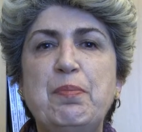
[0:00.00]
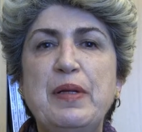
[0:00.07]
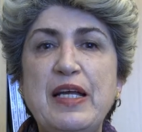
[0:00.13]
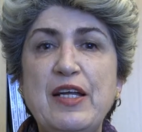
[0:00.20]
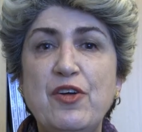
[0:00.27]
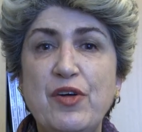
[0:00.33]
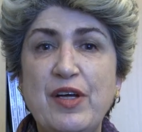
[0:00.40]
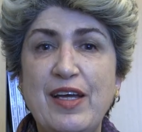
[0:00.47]

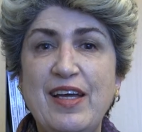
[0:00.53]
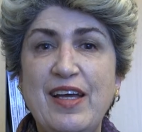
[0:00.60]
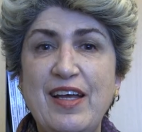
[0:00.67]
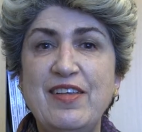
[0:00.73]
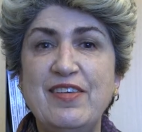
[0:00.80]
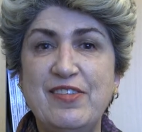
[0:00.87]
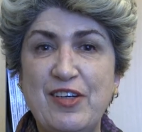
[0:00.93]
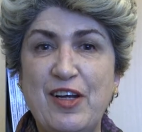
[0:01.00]
plenary
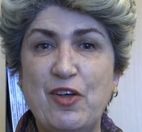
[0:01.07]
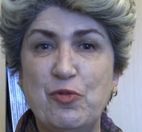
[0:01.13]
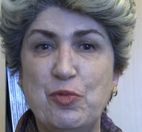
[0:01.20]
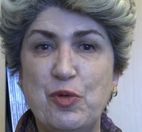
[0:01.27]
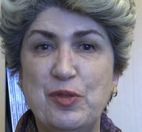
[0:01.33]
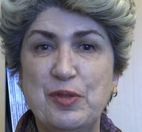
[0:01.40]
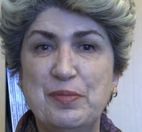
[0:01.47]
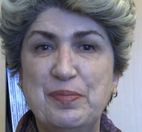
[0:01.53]
in
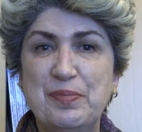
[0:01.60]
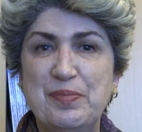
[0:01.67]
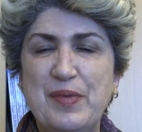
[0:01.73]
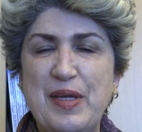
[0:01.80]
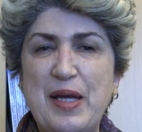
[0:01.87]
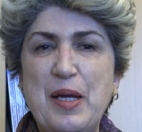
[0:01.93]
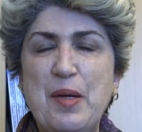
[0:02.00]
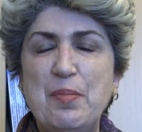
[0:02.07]
Strasbourg.
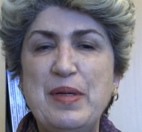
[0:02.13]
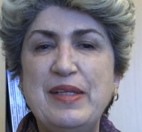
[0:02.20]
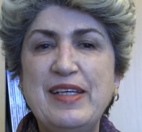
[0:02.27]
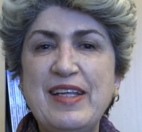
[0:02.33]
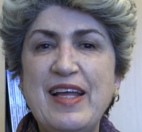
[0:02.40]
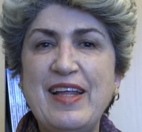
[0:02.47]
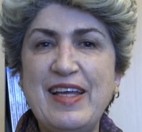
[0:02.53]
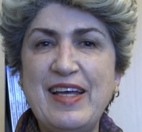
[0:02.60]
But
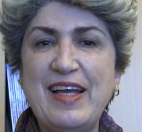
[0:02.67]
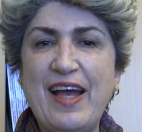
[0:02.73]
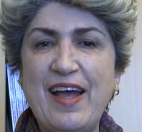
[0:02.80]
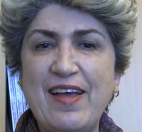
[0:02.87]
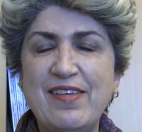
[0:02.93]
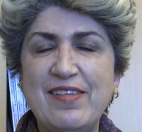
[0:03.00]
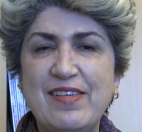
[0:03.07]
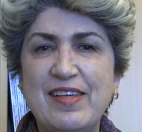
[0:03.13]
in any
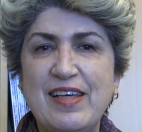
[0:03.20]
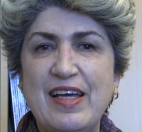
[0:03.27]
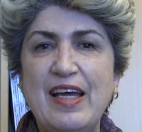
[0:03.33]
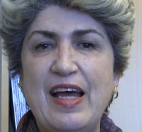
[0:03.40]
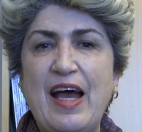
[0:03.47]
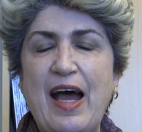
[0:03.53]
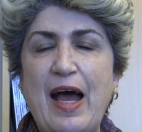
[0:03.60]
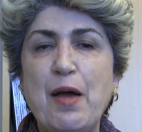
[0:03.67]
case,
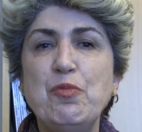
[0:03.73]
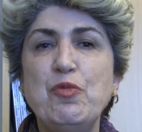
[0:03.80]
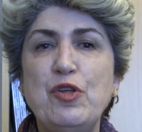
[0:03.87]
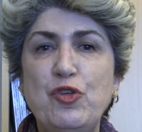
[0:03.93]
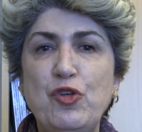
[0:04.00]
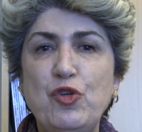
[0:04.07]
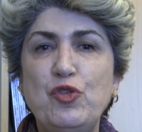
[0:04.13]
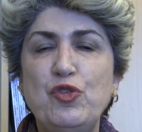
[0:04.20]
I'm
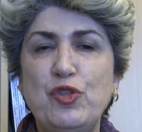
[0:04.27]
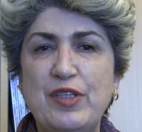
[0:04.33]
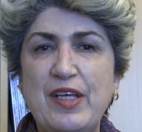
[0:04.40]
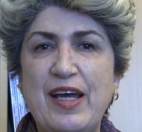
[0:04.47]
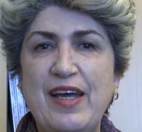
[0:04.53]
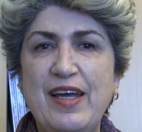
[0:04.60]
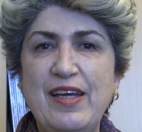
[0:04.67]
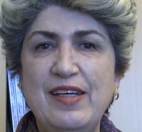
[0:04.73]
with you
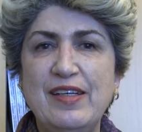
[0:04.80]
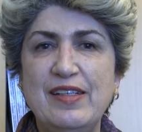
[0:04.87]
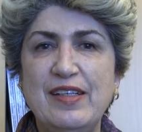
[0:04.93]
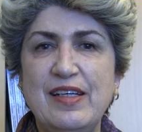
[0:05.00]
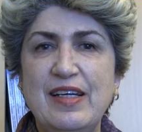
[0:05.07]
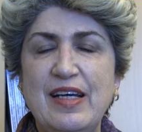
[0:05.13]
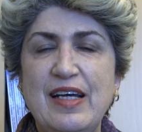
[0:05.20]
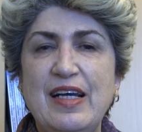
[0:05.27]
today,
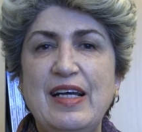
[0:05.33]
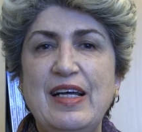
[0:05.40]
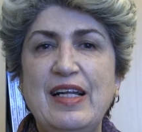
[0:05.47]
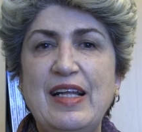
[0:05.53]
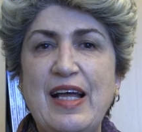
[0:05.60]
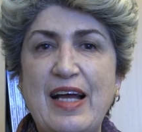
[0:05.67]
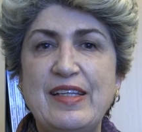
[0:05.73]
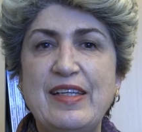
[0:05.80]

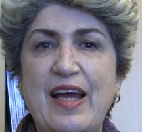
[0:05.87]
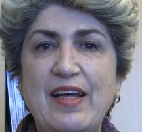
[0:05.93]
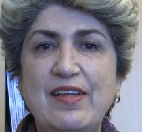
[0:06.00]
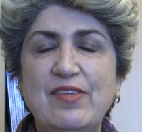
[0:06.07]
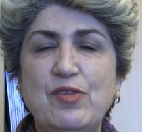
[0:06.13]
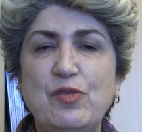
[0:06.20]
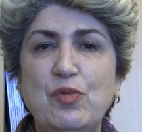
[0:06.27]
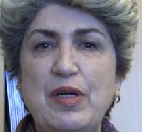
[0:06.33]
like
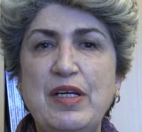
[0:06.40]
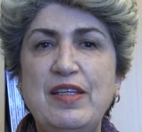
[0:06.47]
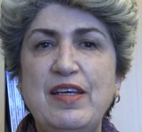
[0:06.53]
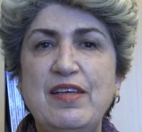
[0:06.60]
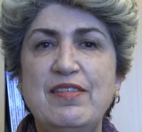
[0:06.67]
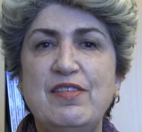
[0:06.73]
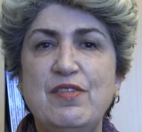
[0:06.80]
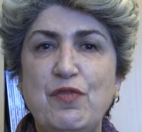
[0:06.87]
that, with
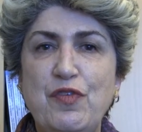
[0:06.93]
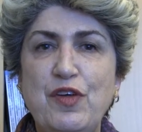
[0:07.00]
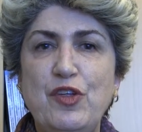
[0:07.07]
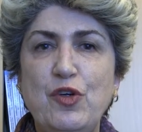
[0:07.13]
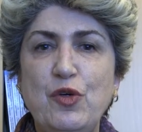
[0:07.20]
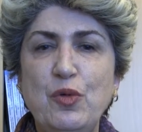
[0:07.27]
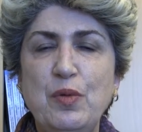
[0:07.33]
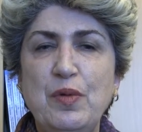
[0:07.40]
this
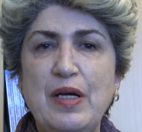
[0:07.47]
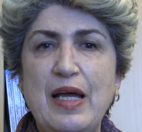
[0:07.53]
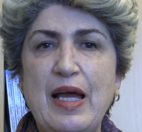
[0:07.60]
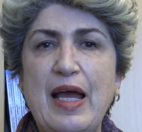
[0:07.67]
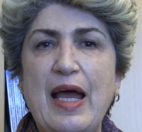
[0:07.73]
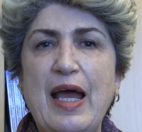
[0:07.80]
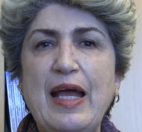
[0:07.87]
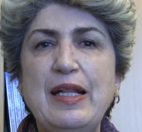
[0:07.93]
video,
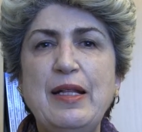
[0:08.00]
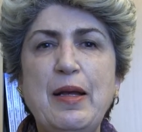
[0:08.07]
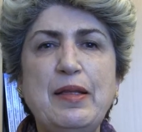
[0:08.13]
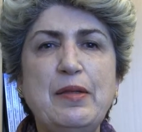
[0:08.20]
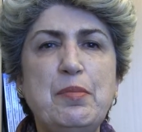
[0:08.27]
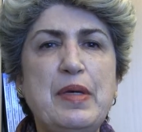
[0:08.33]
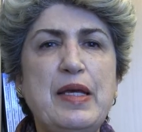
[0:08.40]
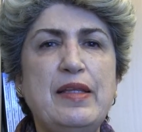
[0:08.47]
and
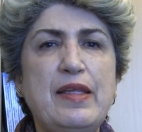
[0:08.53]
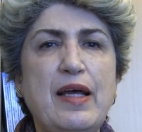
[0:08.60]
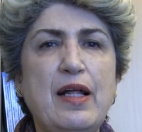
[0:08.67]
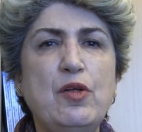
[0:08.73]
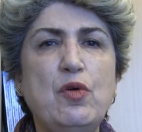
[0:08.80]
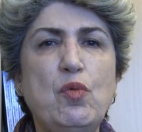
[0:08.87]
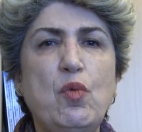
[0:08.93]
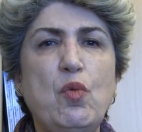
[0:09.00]
let me
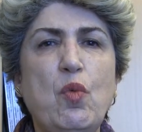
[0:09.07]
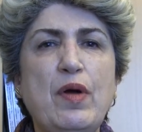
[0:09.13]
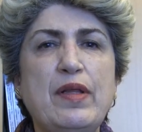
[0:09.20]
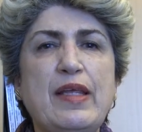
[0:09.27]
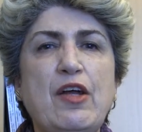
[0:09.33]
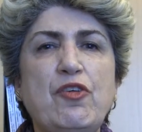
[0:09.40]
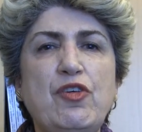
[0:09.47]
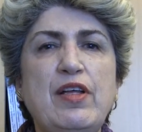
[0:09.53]
tell you
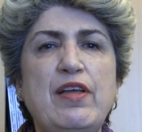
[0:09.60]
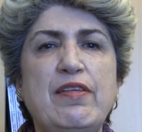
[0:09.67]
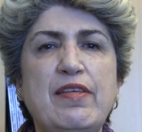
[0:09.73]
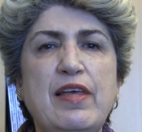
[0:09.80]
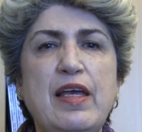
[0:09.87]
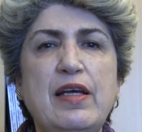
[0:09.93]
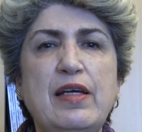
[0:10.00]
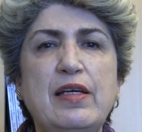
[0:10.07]
what I really
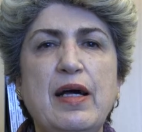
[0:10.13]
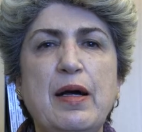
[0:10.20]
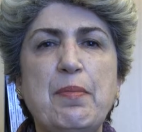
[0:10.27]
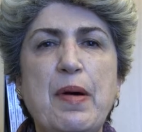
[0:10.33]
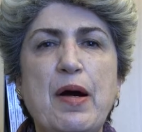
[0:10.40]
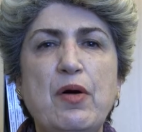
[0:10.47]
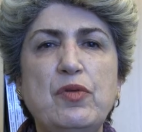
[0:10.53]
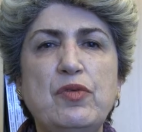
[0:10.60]
think
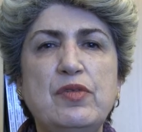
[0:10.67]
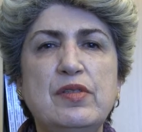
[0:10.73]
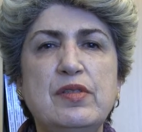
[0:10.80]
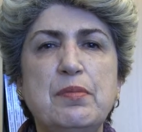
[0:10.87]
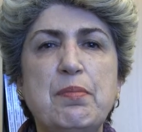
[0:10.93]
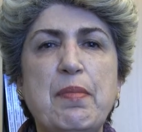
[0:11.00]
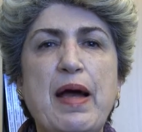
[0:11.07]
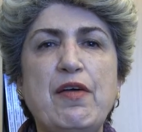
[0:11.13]
about
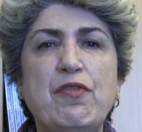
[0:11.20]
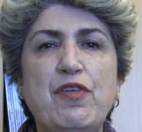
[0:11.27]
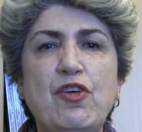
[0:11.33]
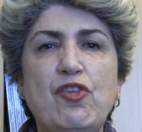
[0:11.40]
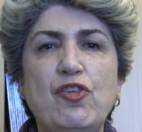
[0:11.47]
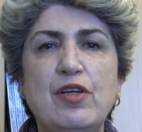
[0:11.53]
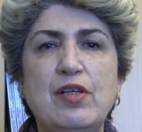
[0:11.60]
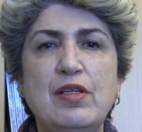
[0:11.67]
my
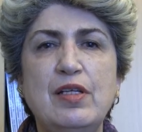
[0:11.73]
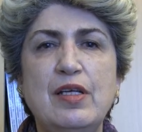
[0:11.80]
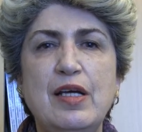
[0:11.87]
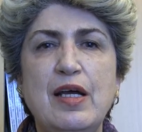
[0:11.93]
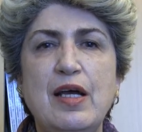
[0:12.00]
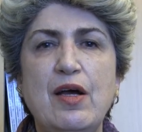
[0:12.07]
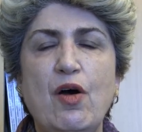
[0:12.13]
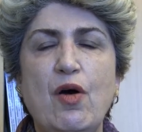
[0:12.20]
vision,
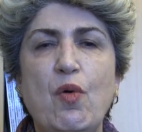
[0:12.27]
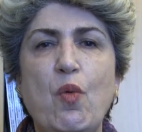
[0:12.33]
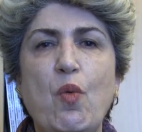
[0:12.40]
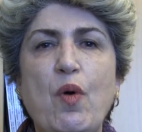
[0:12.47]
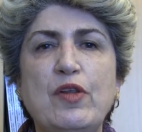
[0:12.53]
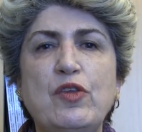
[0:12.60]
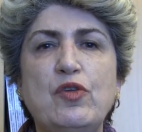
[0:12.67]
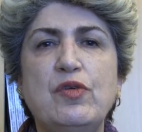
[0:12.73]

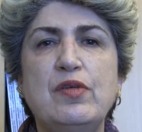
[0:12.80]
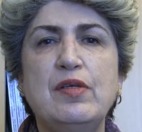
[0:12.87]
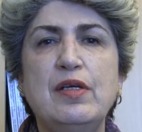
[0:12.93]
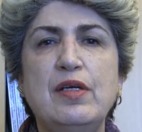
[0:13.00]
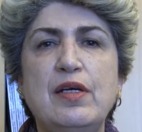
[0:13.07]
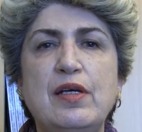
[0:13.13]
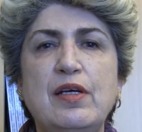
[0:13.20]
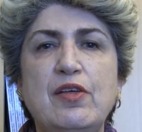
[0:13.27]
what
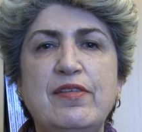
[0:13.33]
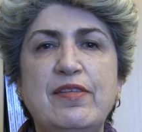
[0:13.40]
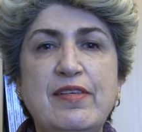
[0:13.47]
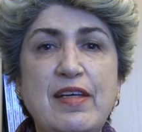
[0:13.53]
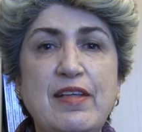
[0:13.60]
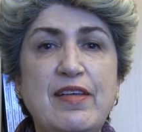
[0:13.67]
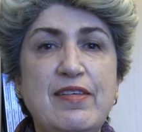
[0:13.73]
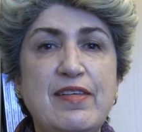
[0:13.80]

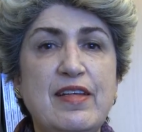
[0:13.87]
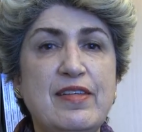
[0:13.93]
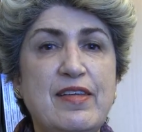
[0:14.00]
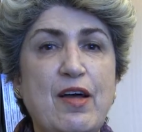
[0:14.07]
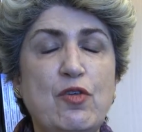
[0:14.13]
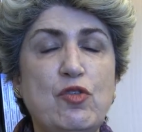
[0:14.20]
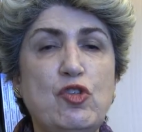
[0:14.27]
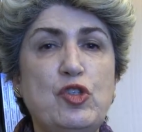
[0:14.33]
cities and
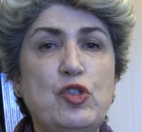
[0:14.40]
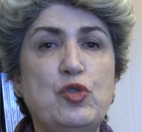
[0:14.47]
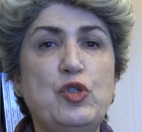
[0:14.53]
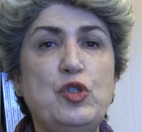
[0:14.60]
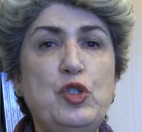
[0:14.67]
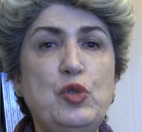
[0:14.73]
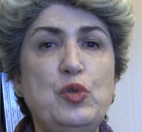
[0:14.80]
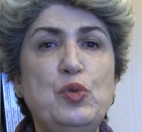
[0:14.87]
towns
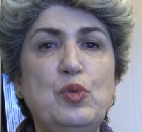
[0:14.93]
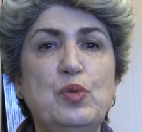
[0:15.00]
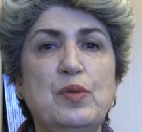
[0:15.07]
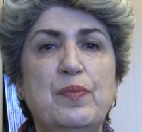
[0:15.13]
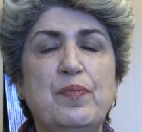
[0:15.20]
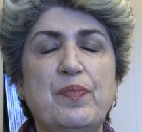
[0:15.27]
should do